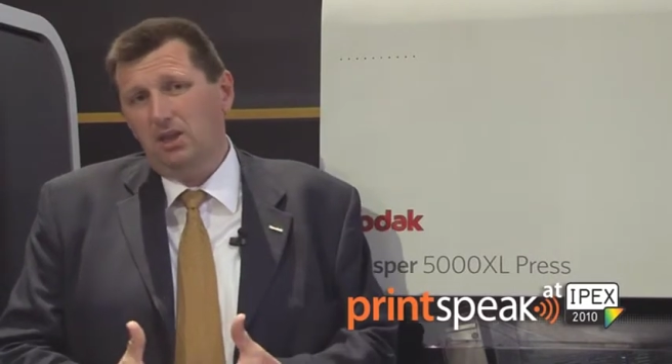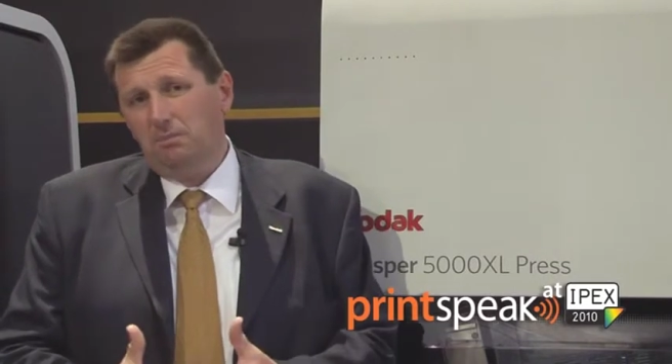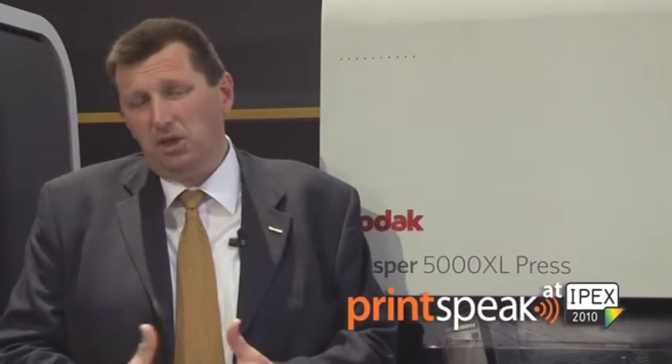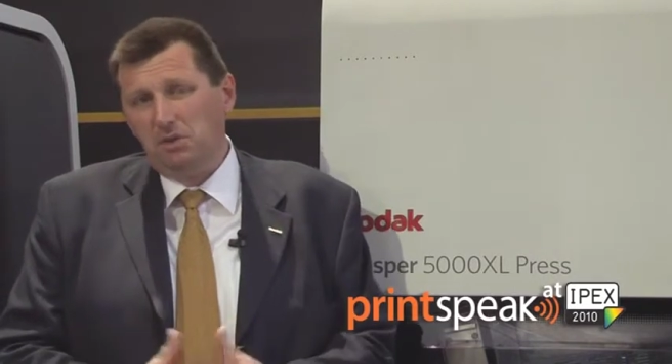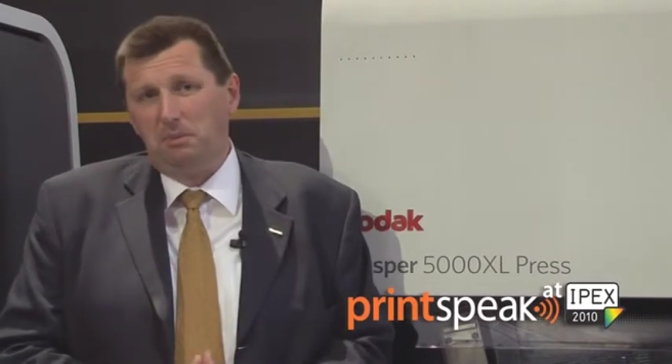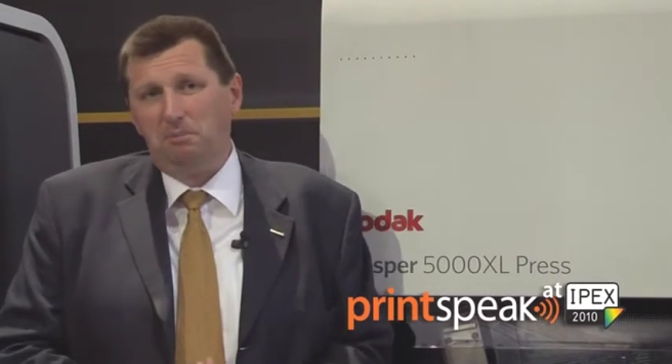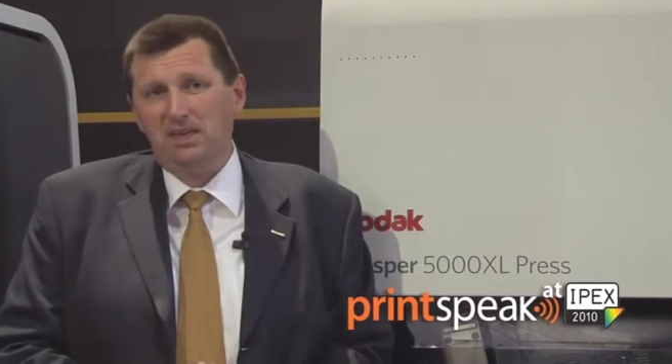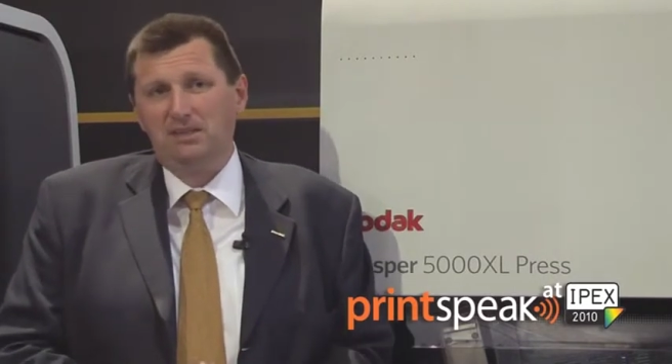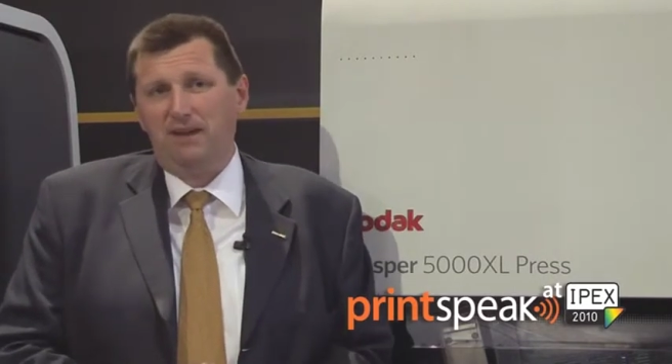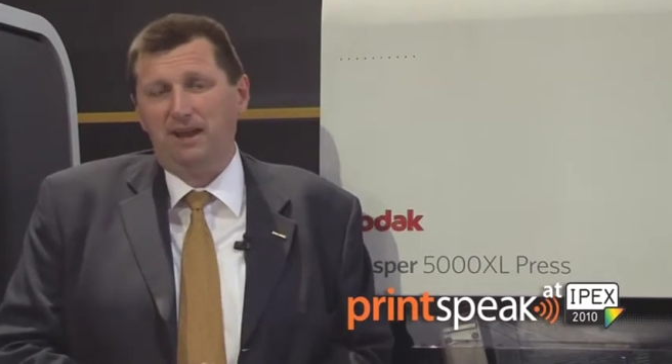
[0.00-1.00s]
The Prosper
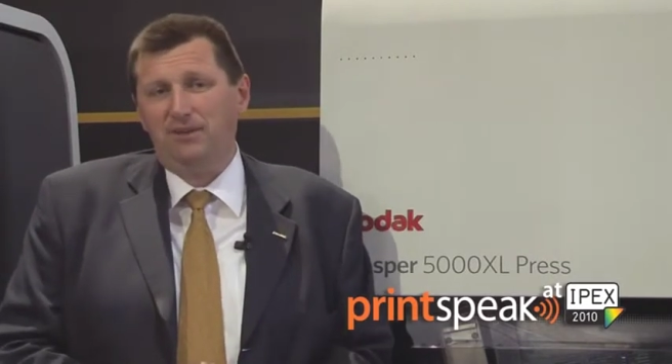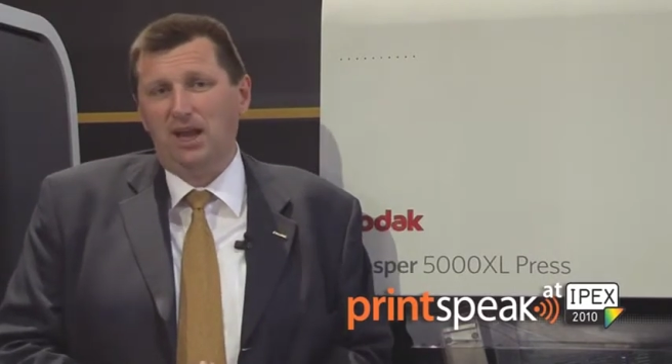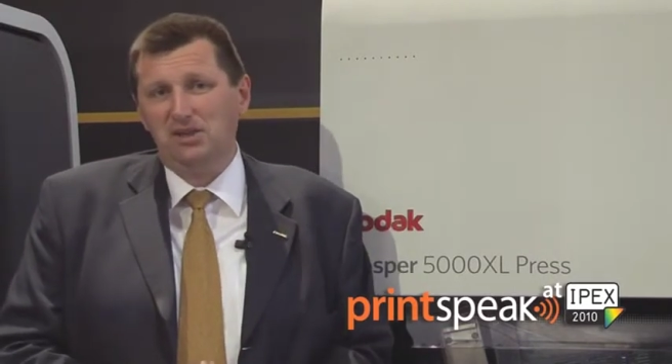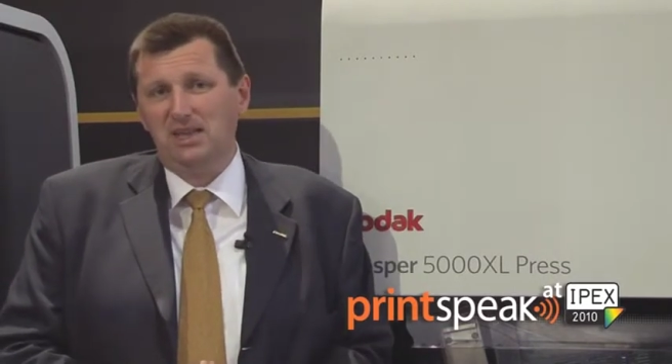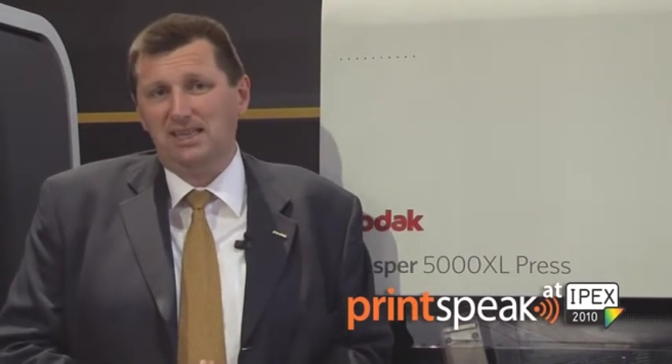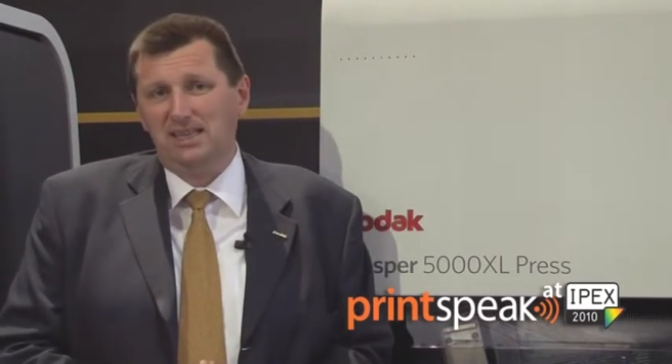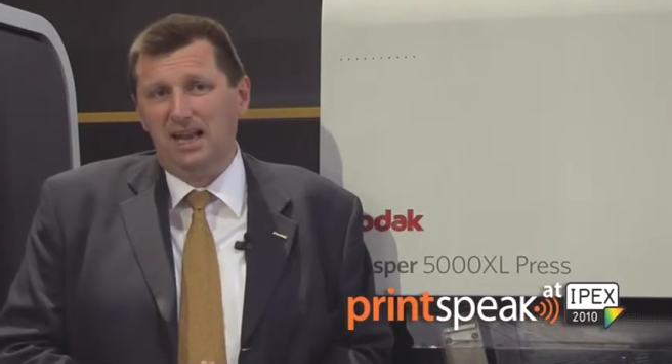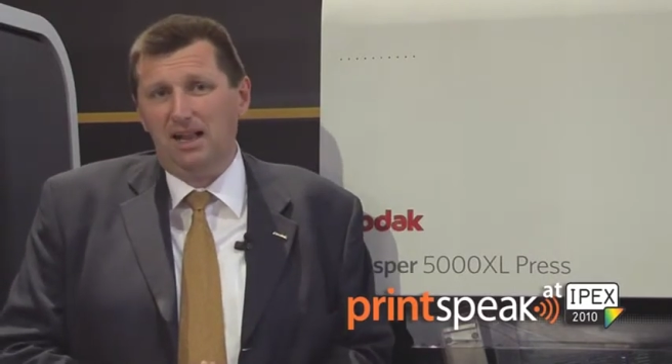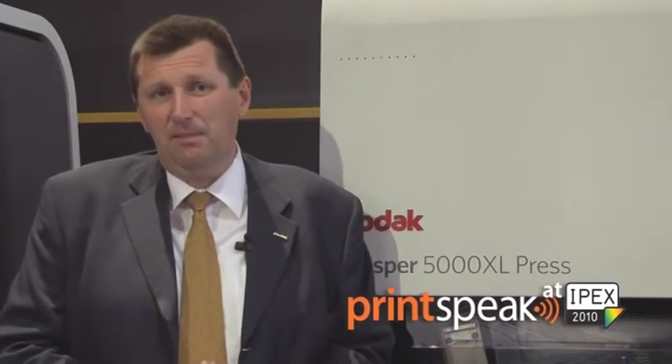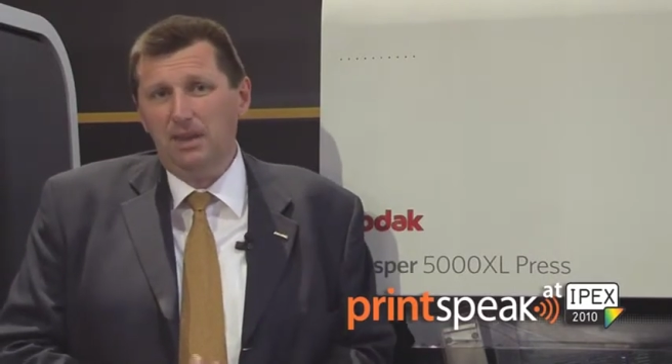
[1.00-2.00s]
Press 5000
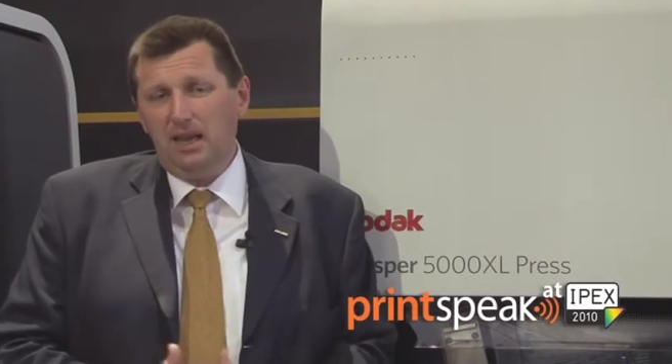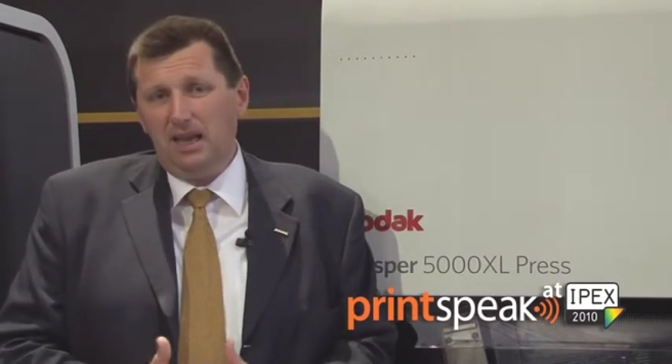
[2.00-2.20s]
XL